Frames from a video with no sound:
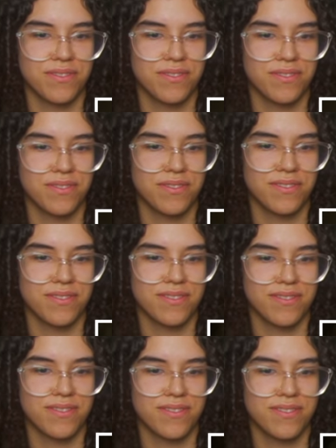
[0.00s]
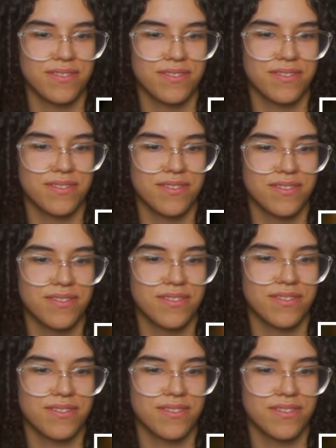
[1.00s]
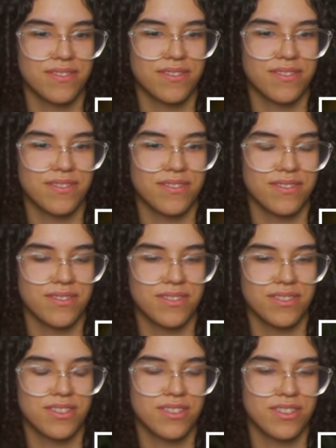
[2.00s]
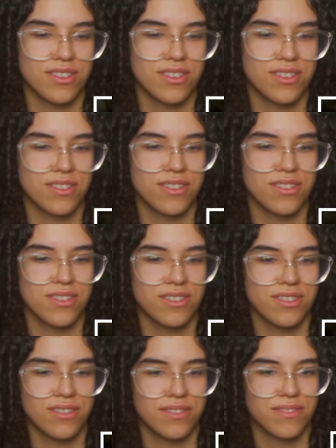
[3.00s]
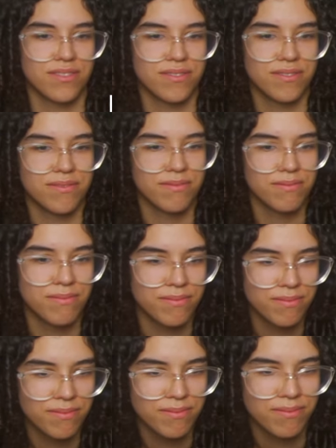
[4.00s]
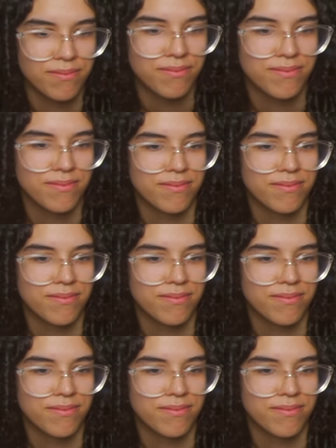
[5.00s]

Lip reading: No words are spoken by the person on screen.